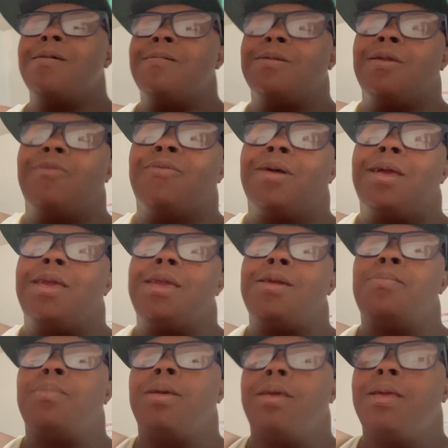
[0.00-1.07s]
And right here,
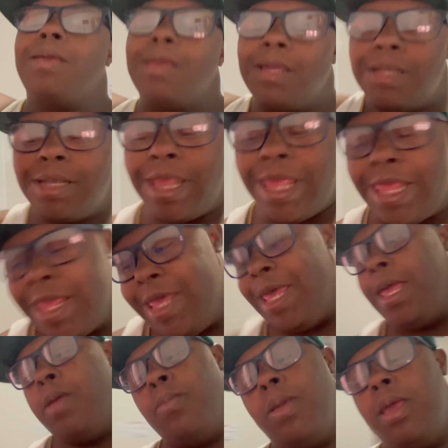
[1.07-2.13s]
man. Let's
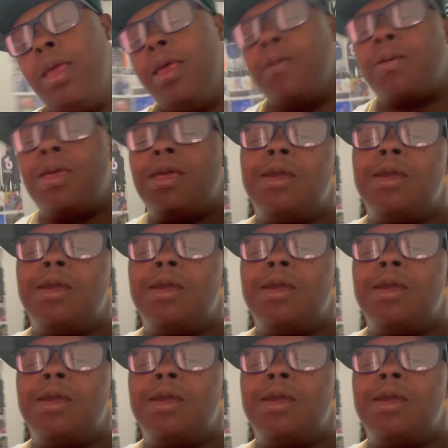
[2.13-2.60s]
get it, man.